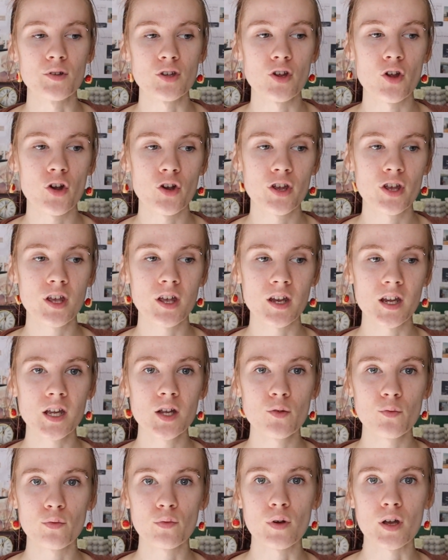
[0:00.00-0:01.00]
you're
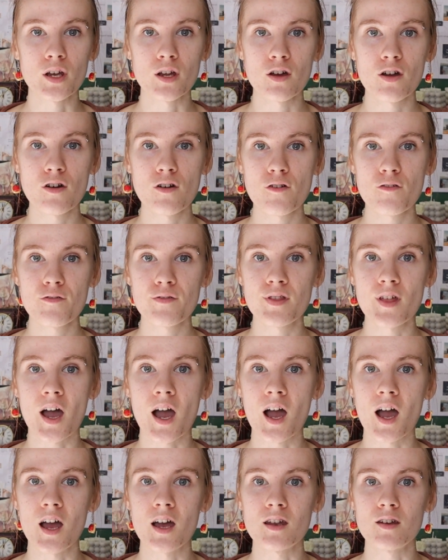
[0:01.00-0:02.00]
getting rid of
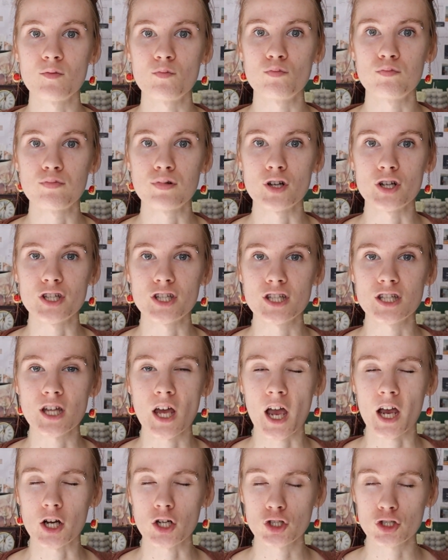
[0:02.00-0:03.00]
that
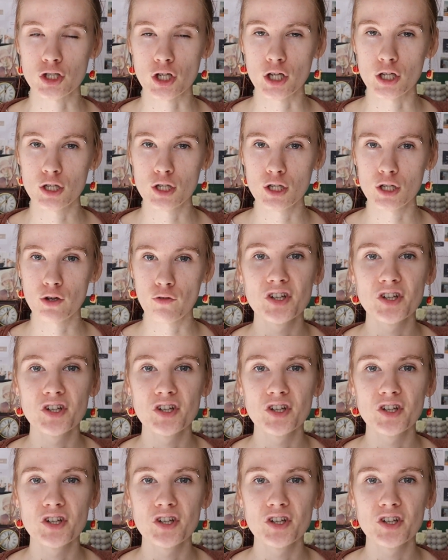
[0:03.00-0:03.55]
protection.